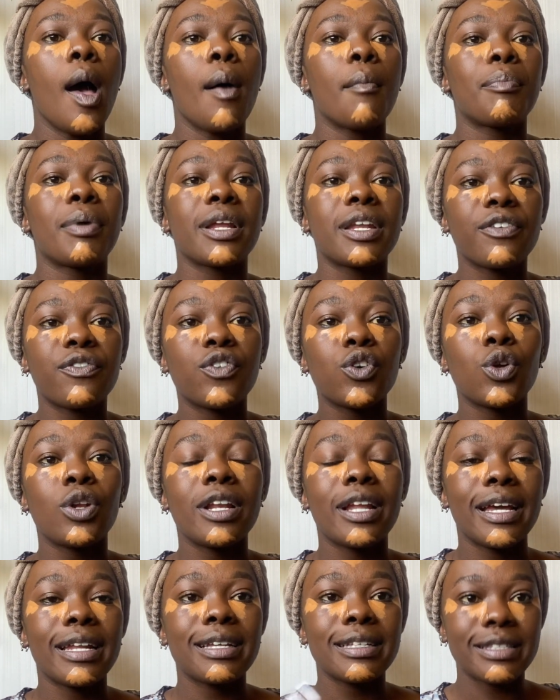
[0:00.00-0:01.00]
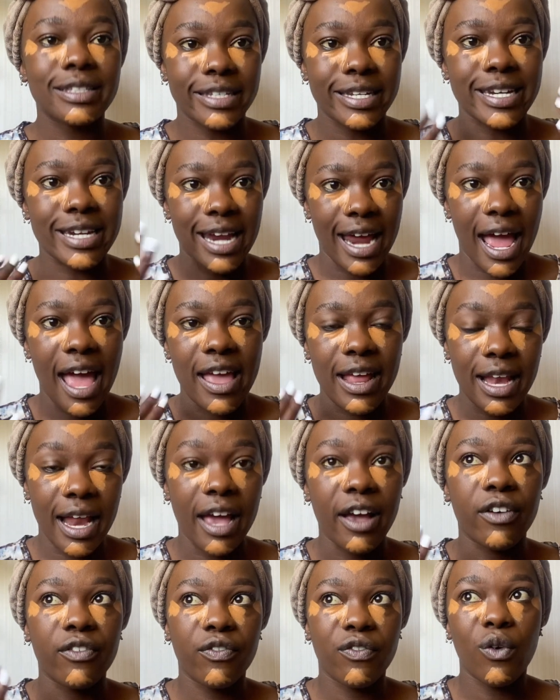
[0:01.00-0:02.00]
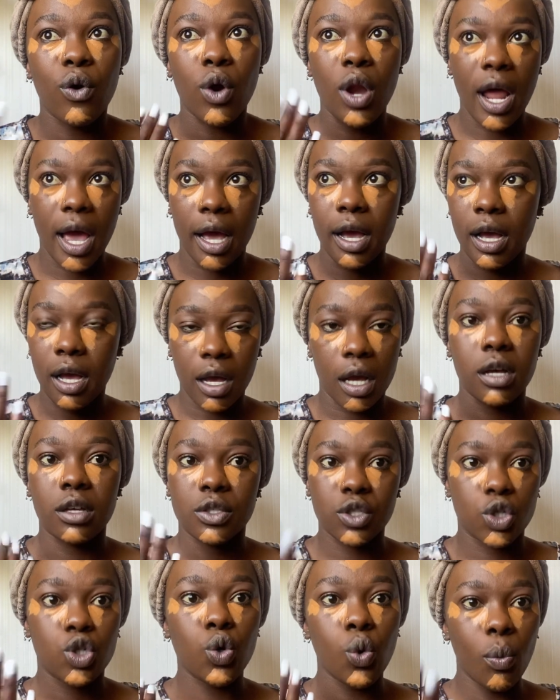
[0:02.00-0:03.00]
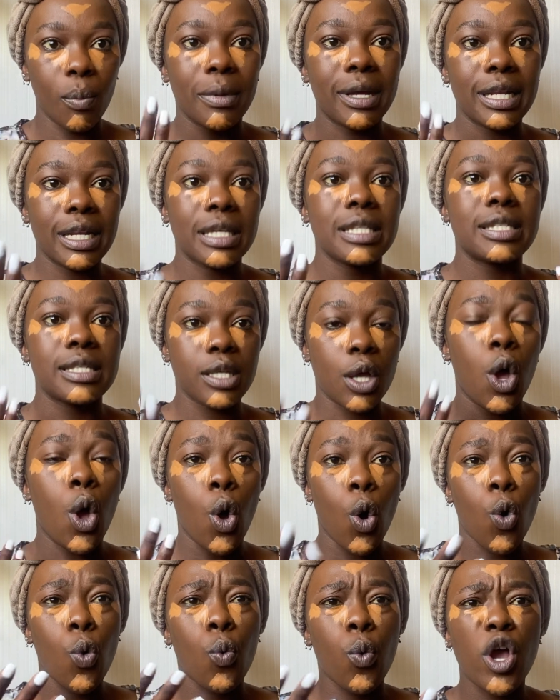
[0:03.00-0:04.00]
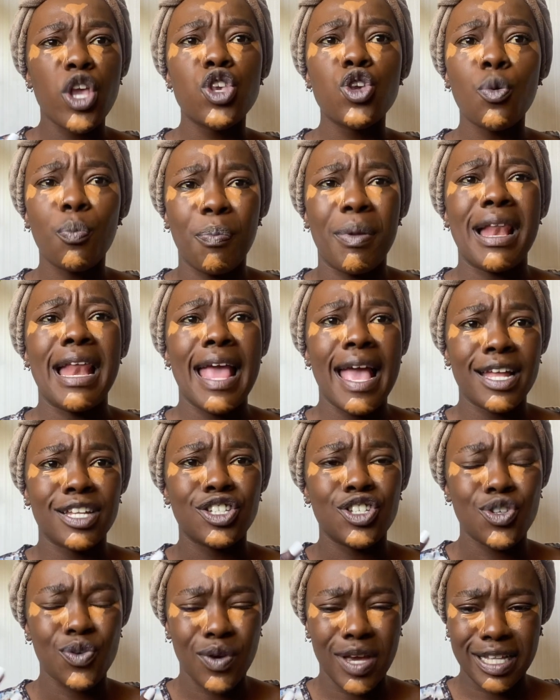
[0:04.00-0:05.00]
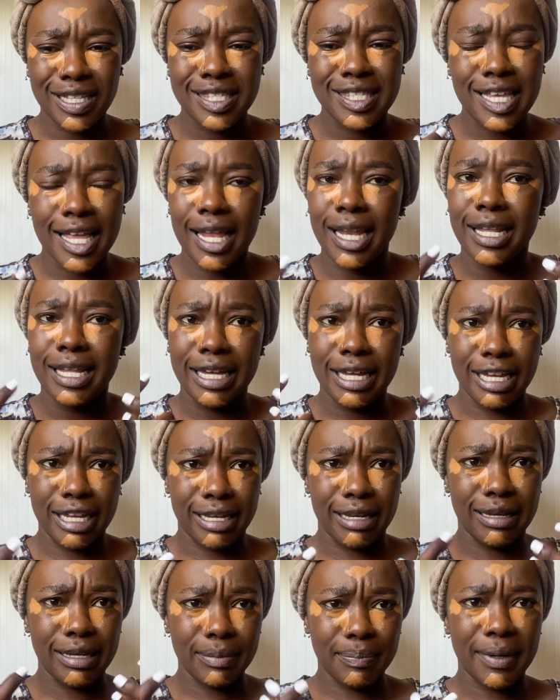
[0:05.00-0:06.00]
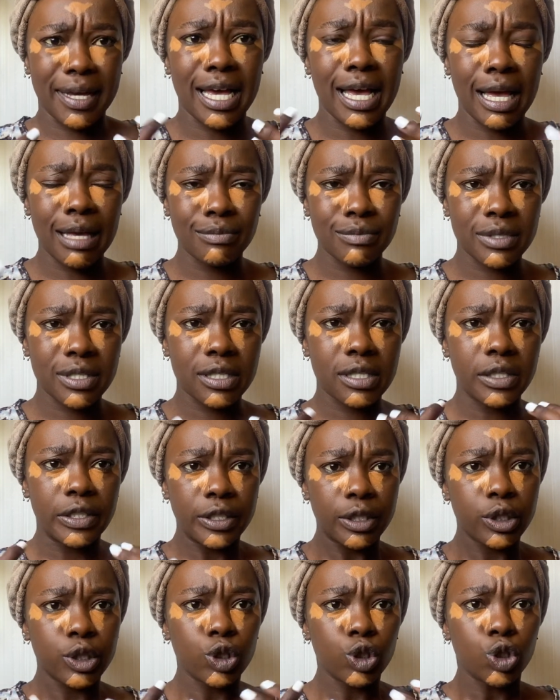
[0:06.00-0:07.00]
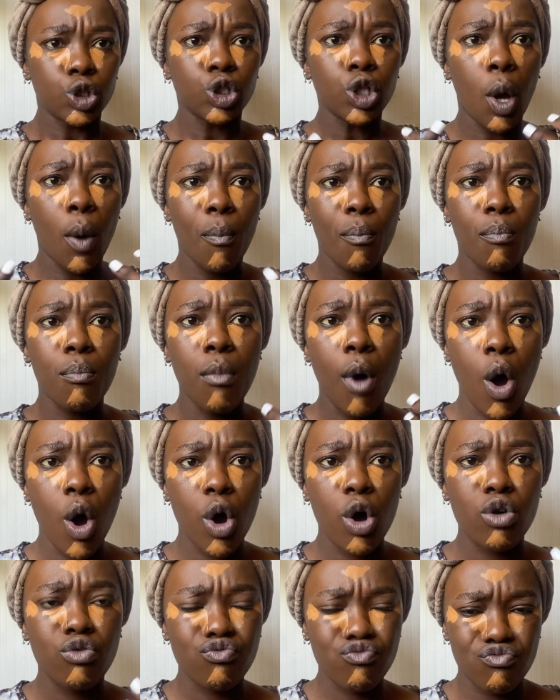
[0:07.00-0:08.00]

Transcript: But if you let it dry like for like 2 minutes, when you blend you can tell it becomes more,